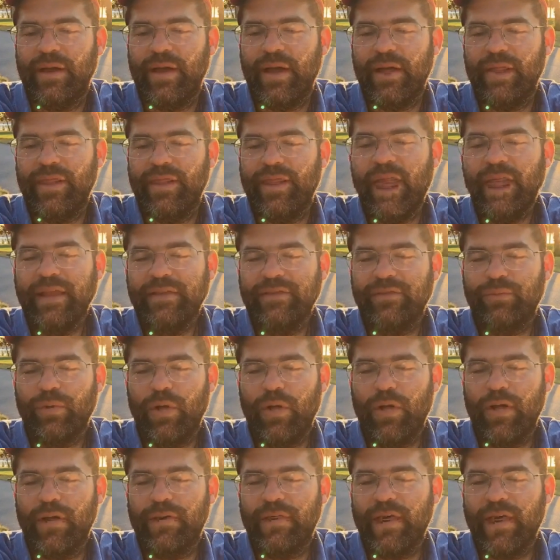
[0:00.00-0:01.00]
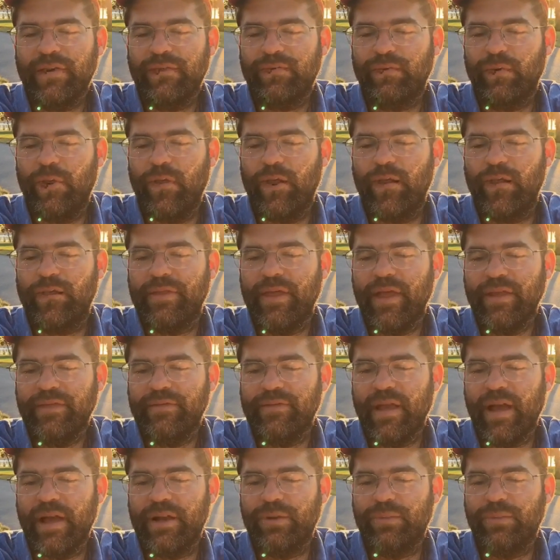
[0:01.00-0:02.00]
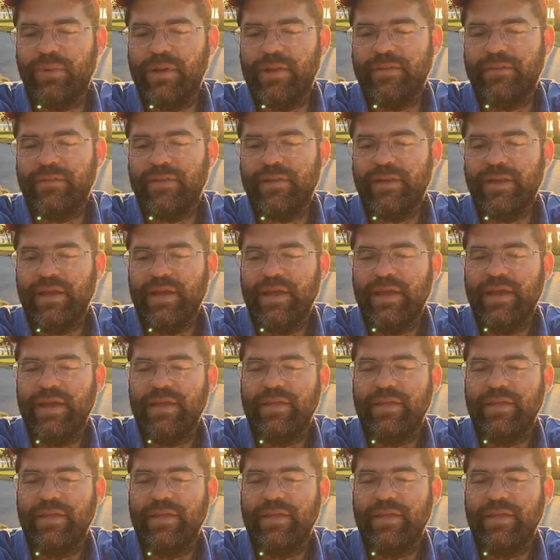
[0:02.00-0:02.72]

That's wrong, that's not a reason.